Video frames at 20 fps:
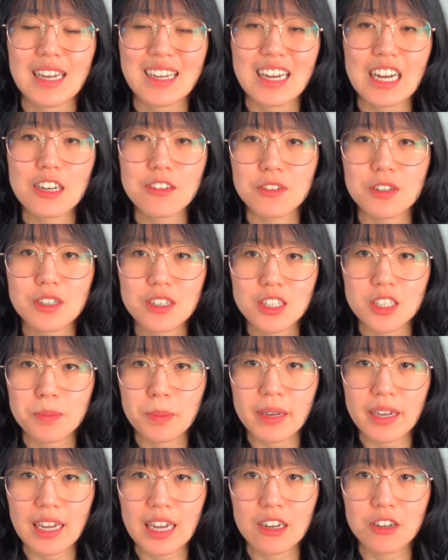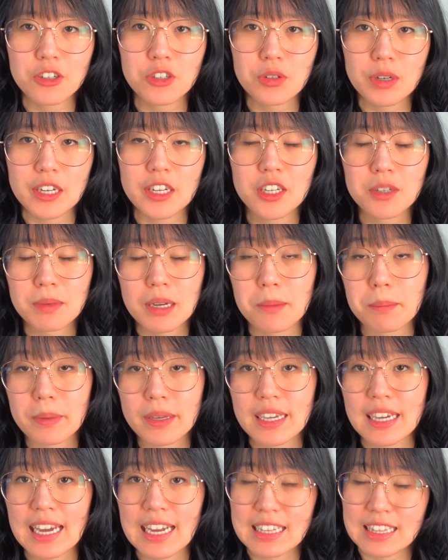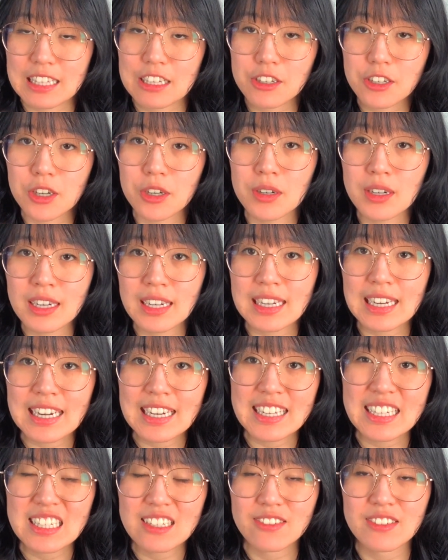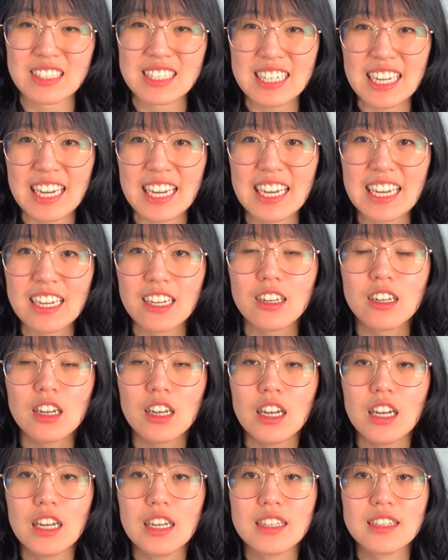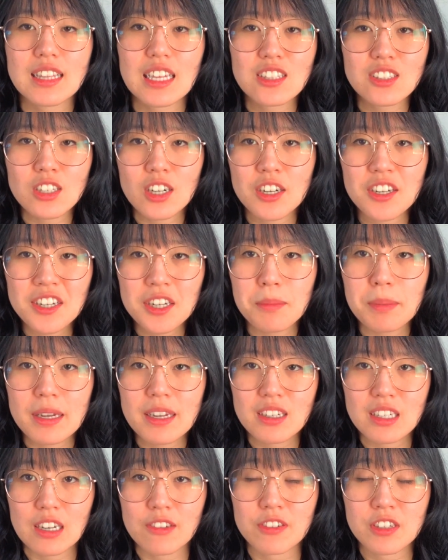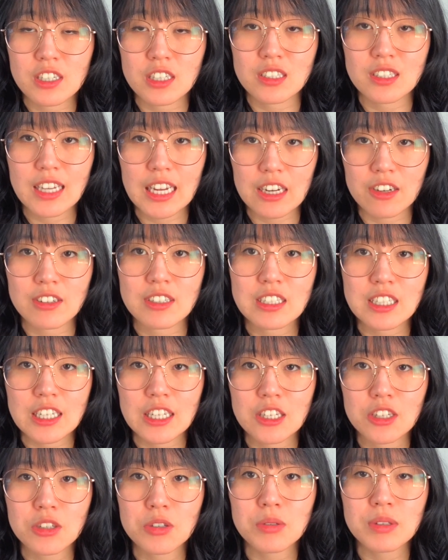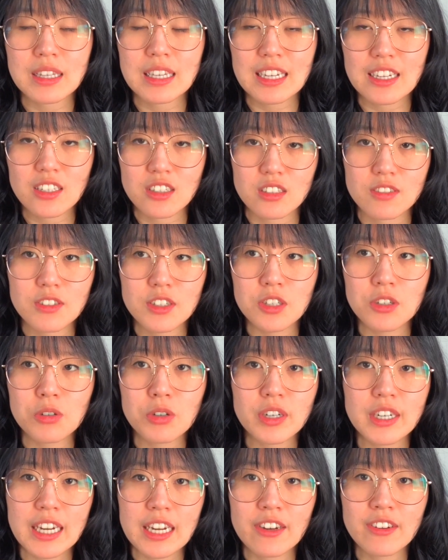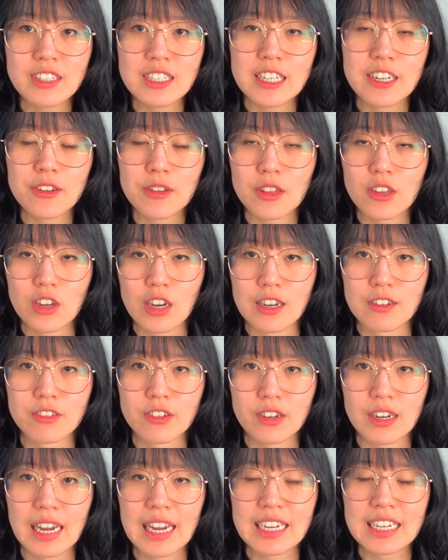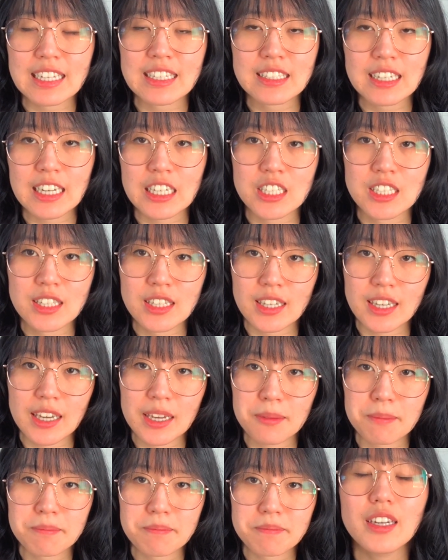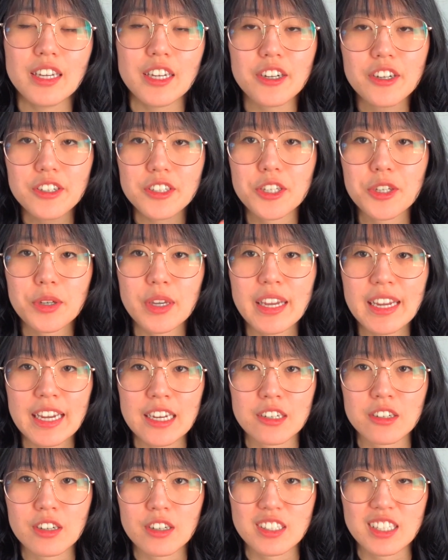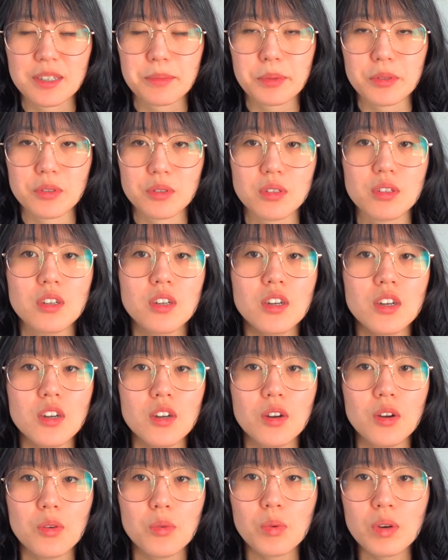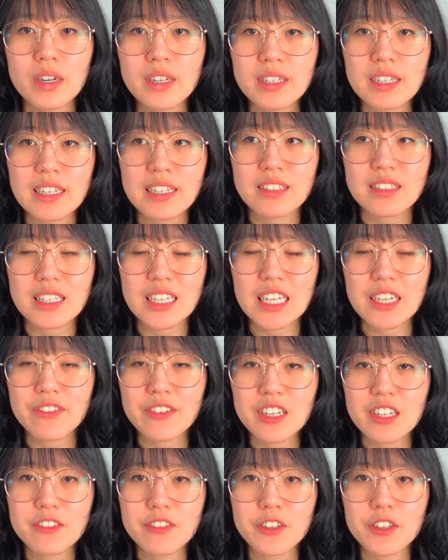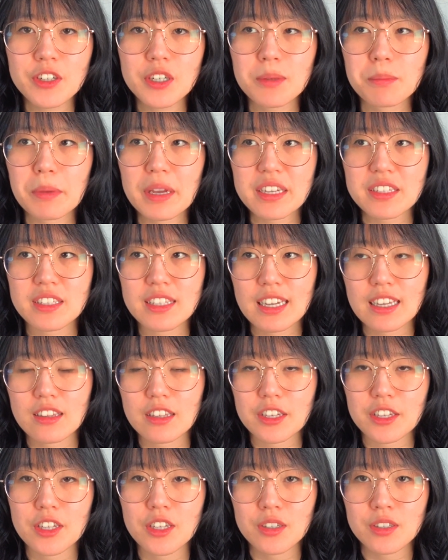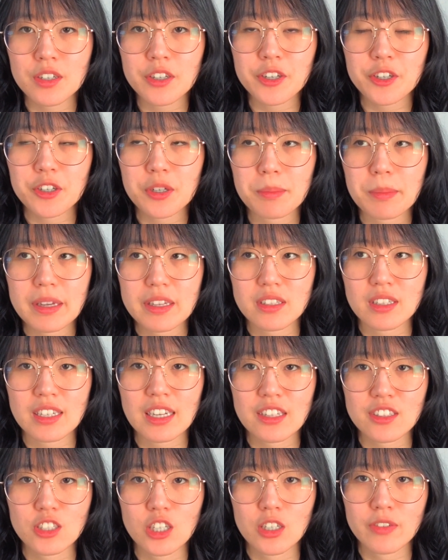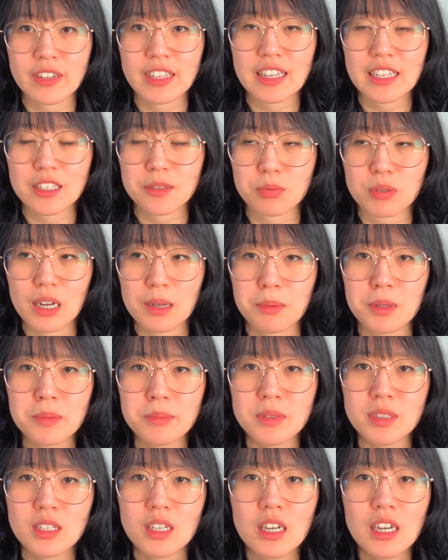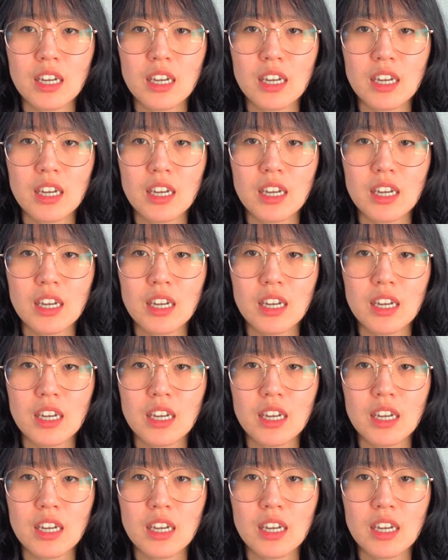However, despite how great you might be at LeetCoding at any given day, that's not going to be enough to just guarantee you the interview or guarantee you the offer at any stage in the game. Here are two key counterexamples. One is even if you're amazing at LeetCode and you're amazing at solving these problems,